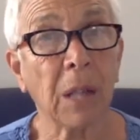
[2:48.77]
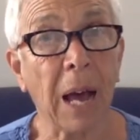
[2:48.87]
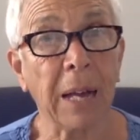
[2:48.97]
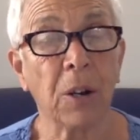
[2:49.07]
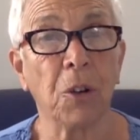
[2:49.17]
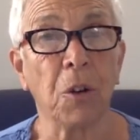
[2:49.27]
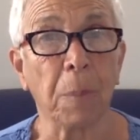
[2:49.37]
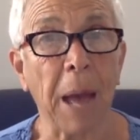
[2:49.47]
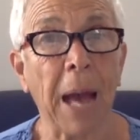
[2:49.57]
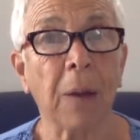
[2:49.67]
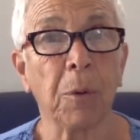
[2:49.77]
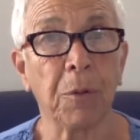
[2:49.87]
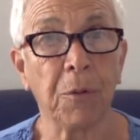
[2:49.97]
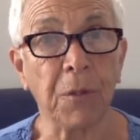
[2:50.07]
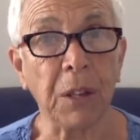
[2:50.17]
lying on your back
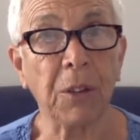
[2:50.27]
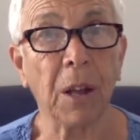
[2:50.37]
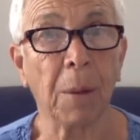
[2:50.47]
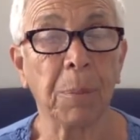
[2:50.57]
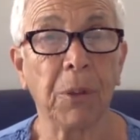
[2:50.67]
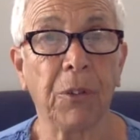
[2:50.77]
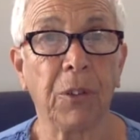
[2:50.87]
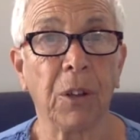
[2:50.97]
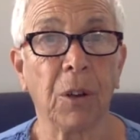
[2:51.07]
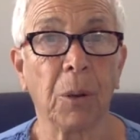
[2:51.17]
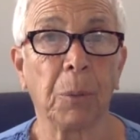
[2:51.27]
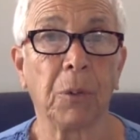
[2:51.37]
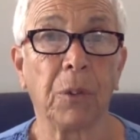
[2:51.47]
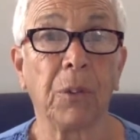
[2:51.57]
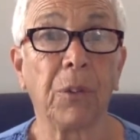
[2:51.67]
with feet up in
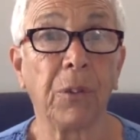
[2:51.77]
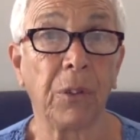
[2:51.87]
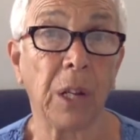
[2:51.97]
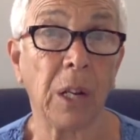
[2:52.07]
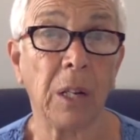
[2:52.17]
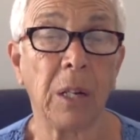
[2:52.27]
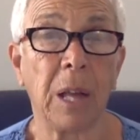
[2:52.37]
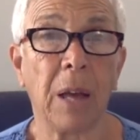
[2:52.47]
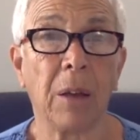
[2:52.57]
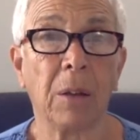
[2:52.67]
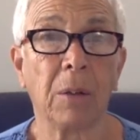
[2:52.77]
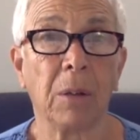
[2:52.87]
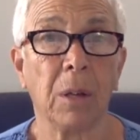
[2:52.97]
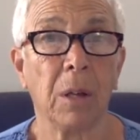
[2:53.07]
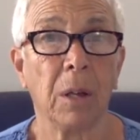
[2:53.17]
stirrups to sitting down
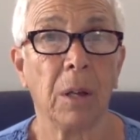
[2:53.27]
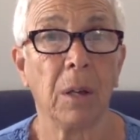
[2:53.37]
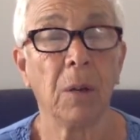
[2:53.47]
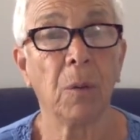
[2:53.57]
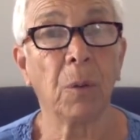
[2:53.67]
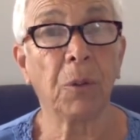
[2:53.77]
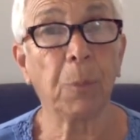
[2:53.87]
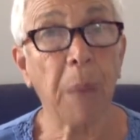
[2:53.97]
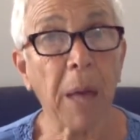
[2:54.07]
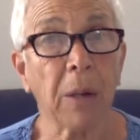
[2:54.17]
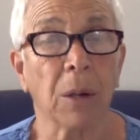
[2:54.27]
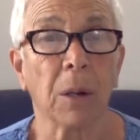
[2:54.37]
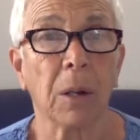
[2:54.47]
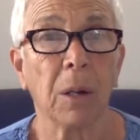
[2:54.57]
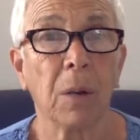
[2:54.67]
was better.
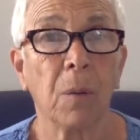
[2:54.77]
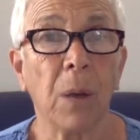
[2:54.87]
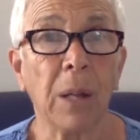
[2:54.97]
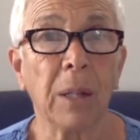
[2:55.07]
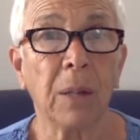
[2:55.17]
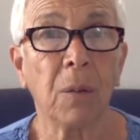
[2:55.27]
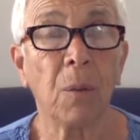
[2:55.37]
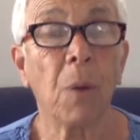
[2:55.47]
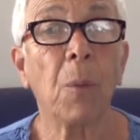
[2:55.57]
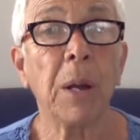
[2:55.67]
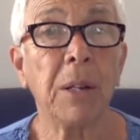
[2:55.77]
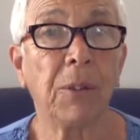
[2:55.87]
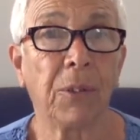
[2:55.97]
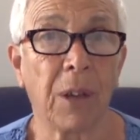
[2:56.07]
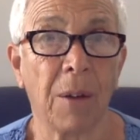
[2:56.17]
Well, what we
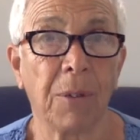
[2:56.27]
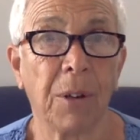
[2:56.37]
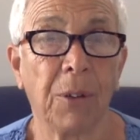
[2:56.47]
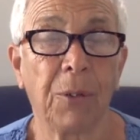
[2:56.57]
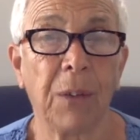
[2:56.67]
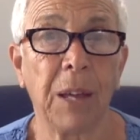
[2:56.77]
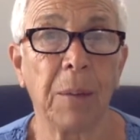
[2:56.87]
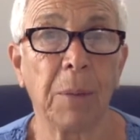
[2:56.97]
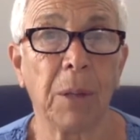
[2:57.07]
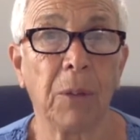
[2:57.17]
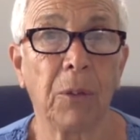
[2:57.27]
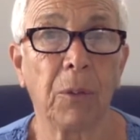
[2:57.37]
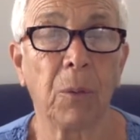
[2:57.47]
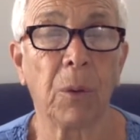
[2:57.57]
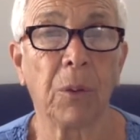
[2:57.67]
discovered as
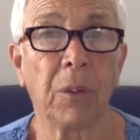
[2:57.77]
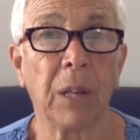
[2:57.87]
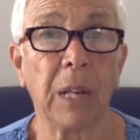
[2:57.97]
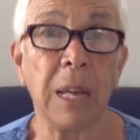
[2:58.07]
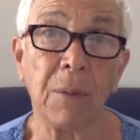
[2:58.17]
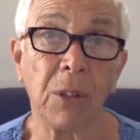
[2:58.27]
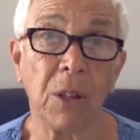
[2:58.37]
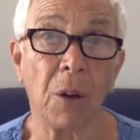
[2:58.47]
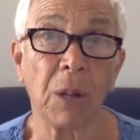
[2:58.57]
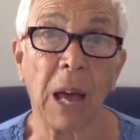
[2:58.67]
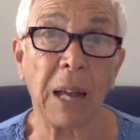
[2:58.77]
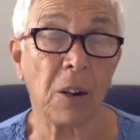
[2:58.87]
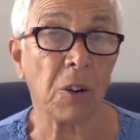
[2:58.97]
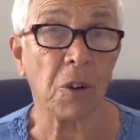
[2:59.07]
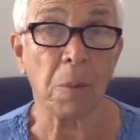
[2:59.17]
families was that even though lying
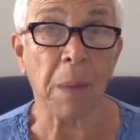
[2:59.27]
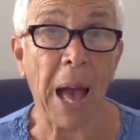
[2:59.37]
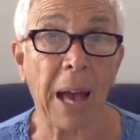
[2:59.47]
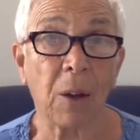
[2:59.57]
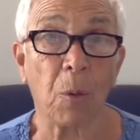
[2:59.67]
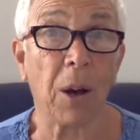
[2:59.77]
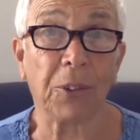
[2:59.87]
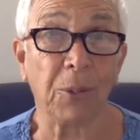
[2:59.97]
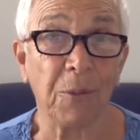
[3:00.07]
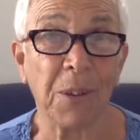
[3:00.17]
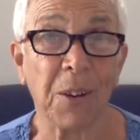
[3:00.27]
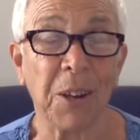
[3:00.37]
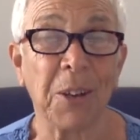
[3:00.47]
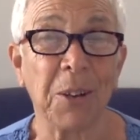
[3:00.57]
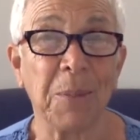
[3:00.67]
on your back wasn't very
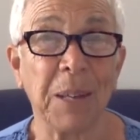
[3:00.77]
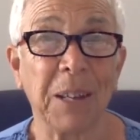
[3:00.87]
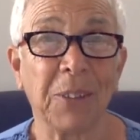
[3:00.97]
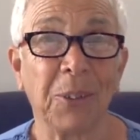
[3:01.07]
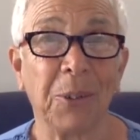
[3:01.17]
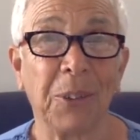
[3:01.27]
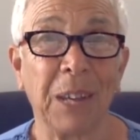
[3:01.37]
good because it was